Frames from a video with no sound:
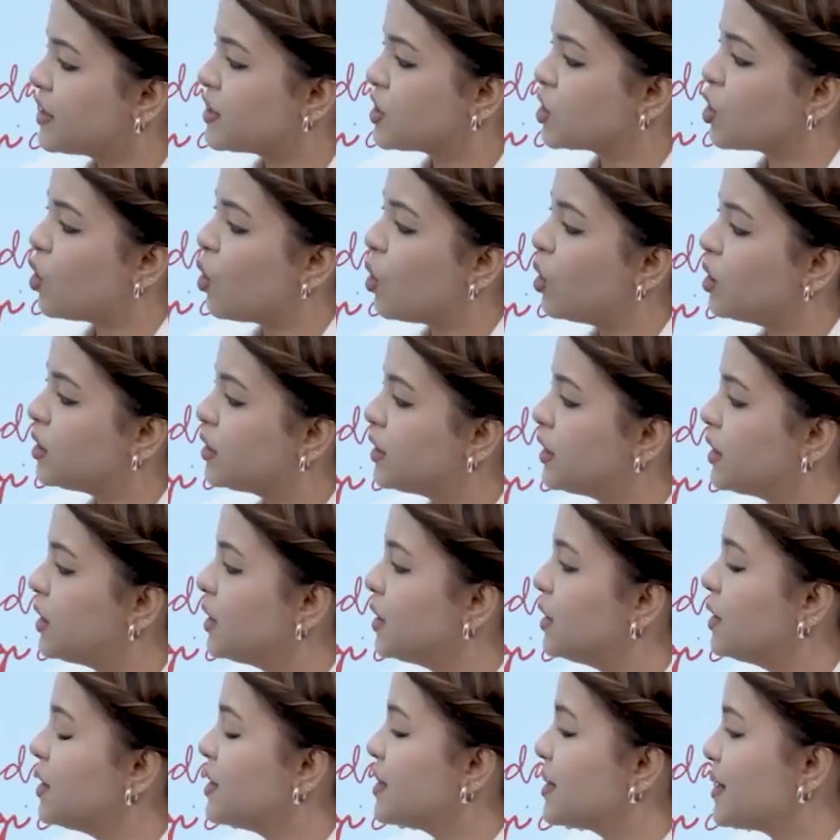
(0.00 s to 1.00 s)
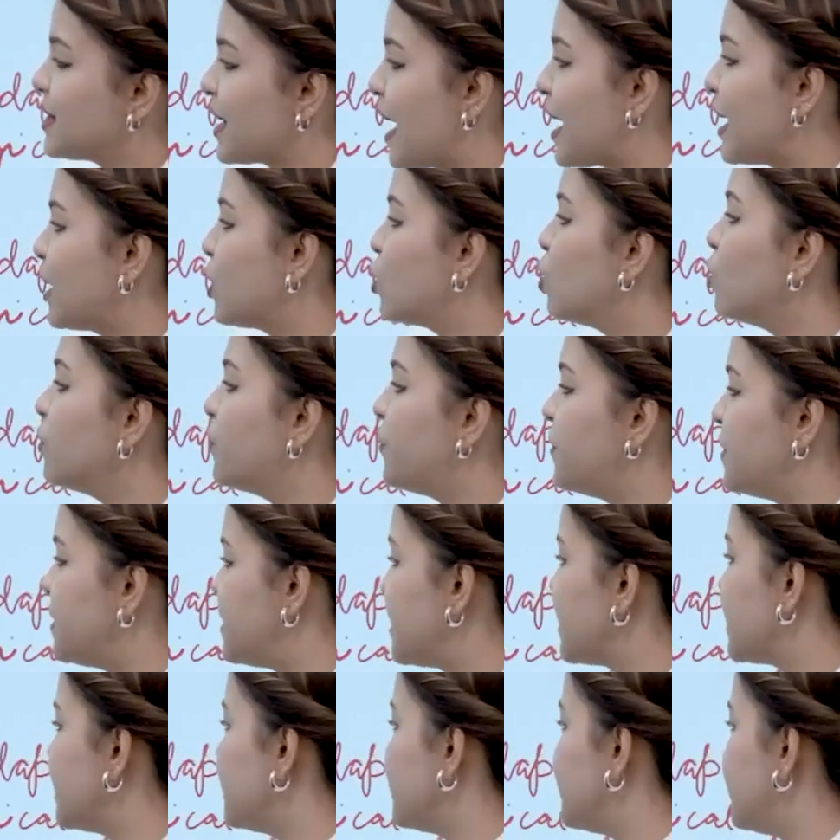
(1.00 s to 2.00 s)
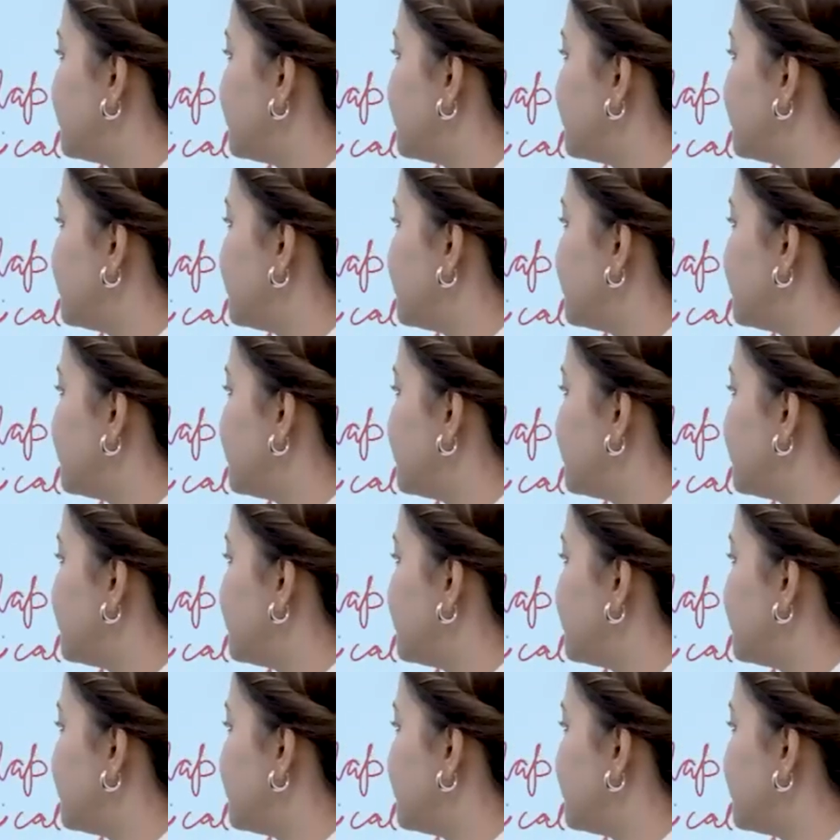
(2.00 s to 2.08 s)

it's called the psychophysical